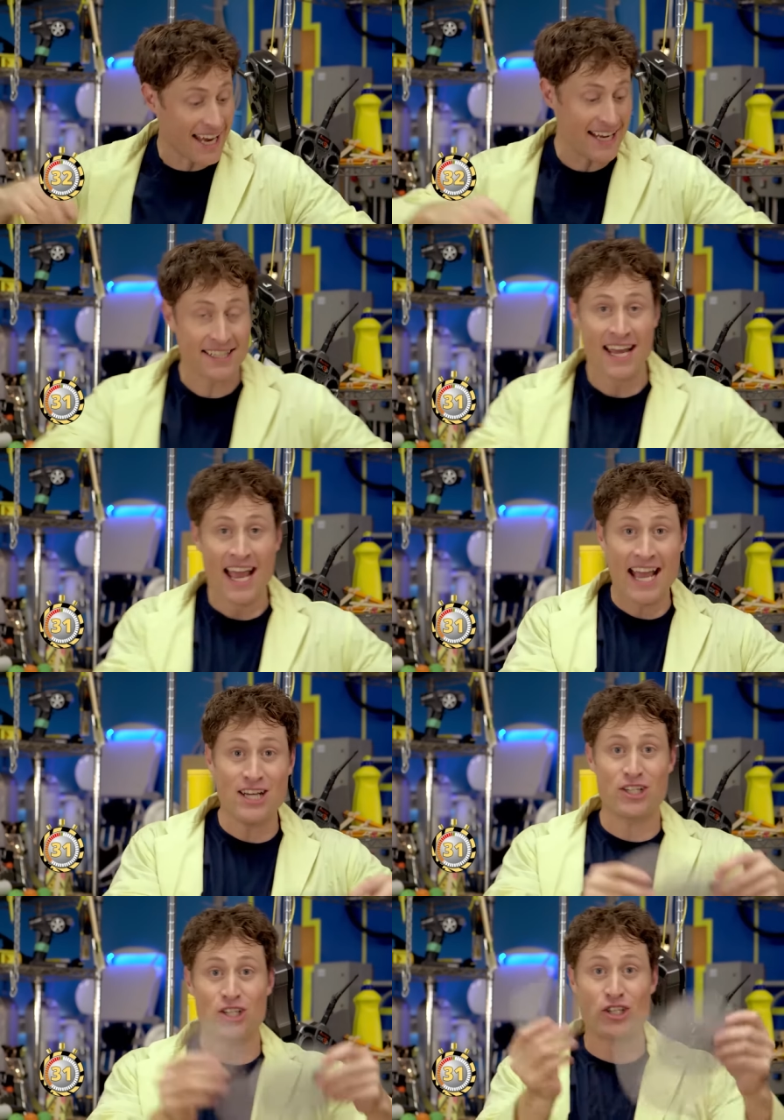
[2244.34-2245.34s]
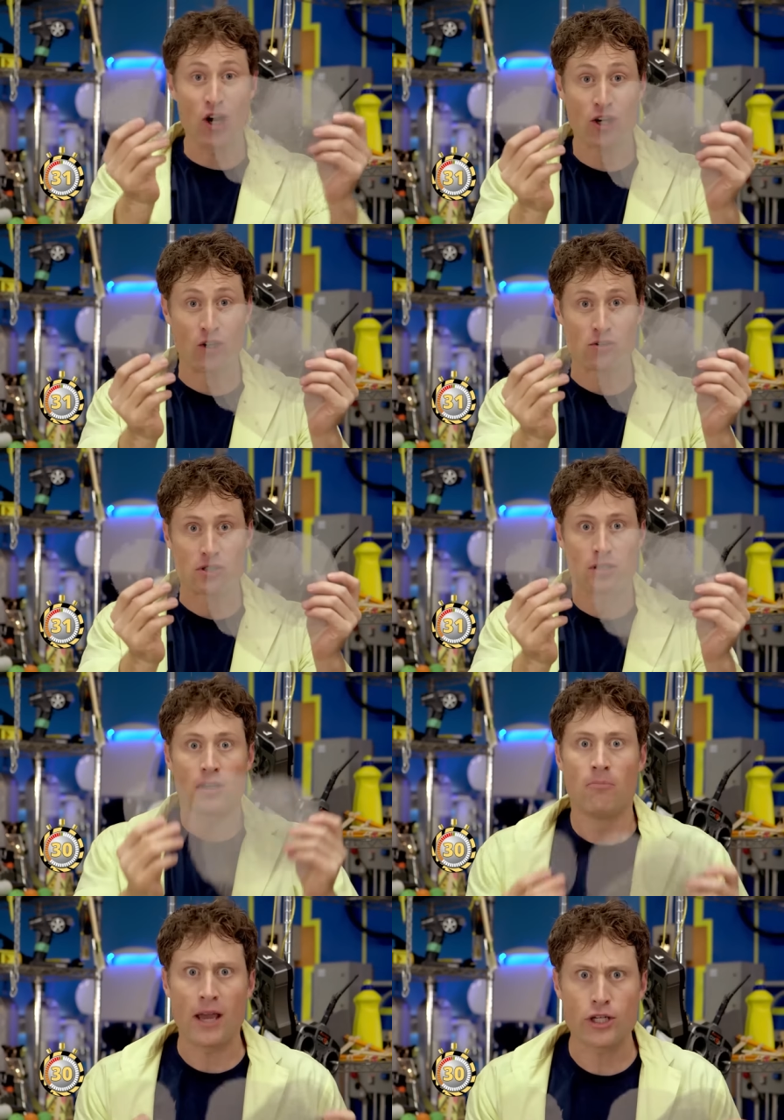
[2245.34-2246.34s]
cut it into
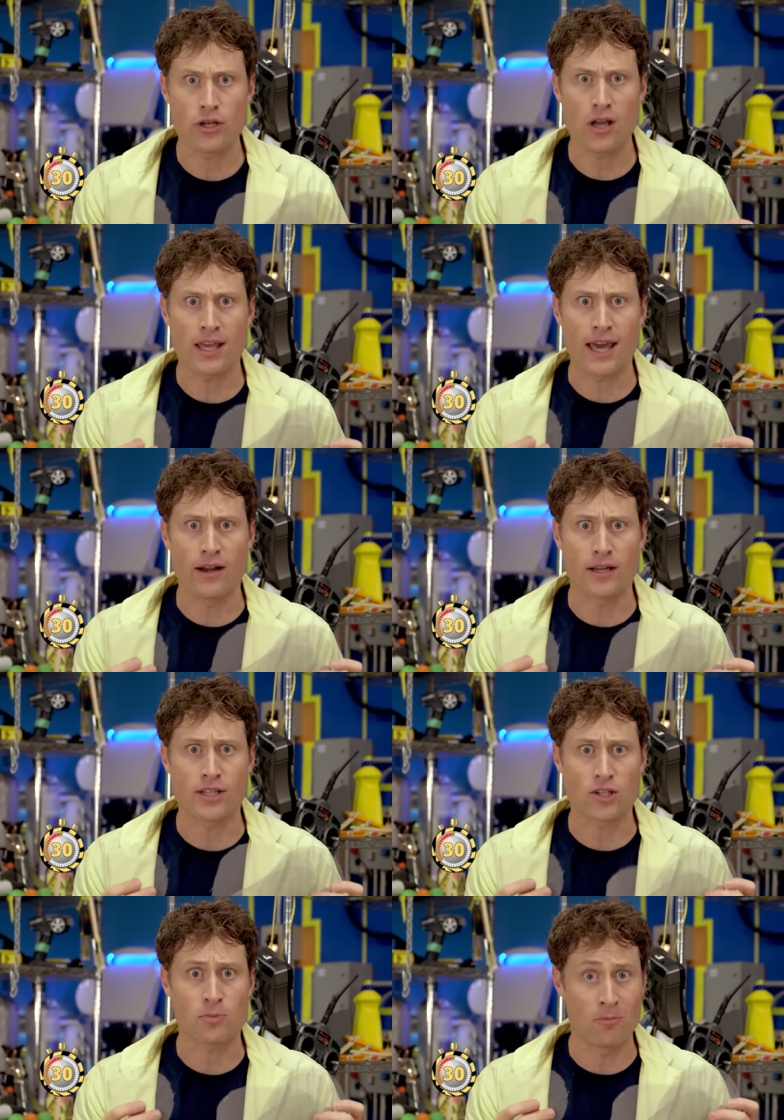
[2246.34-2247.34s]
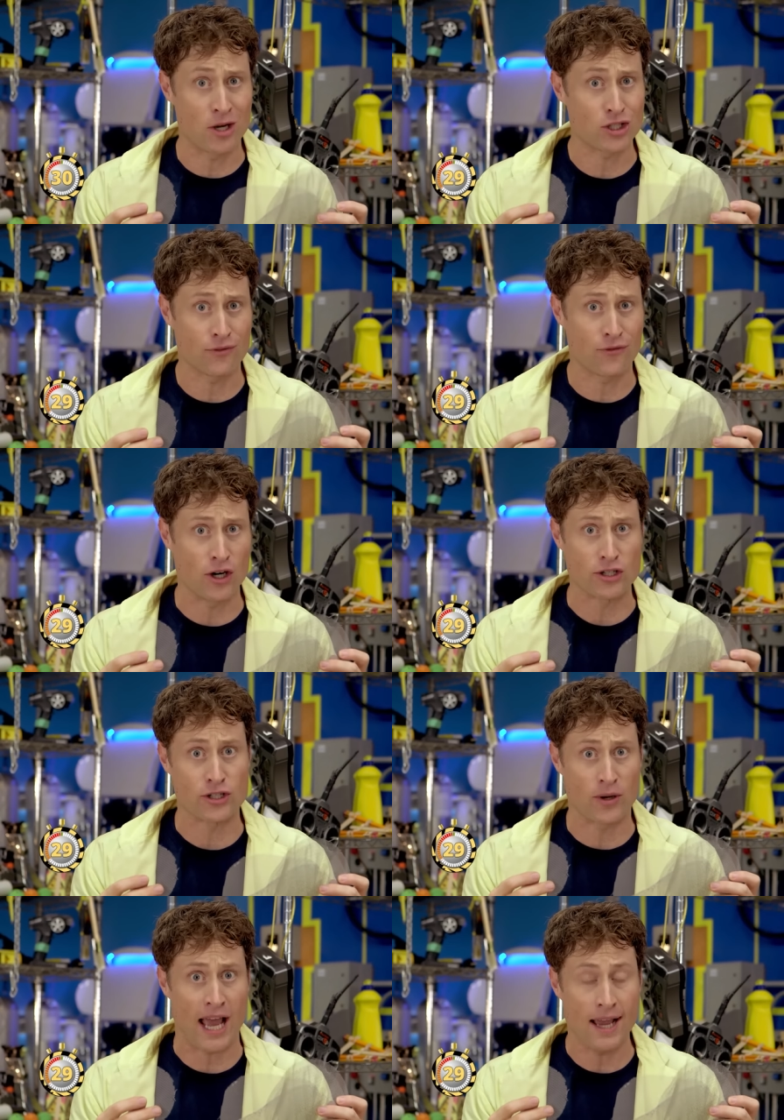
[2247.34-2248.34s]
circles. Make sure you get an adult's permission
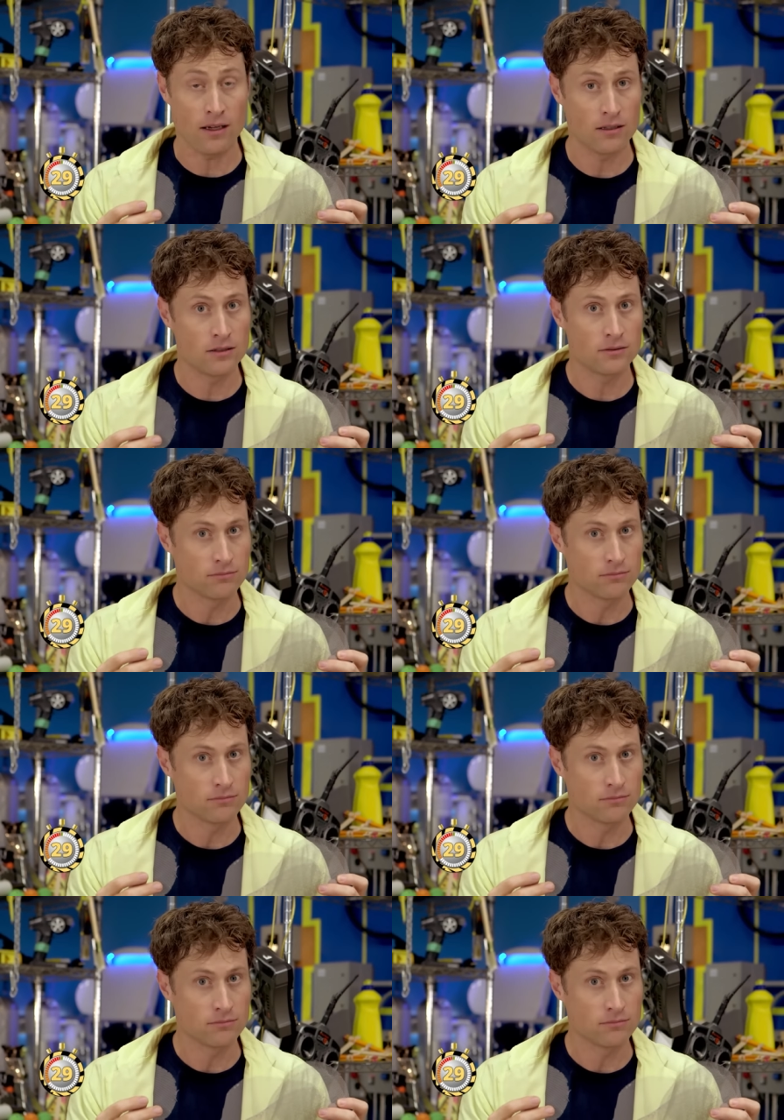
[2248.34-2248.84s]
first, OK?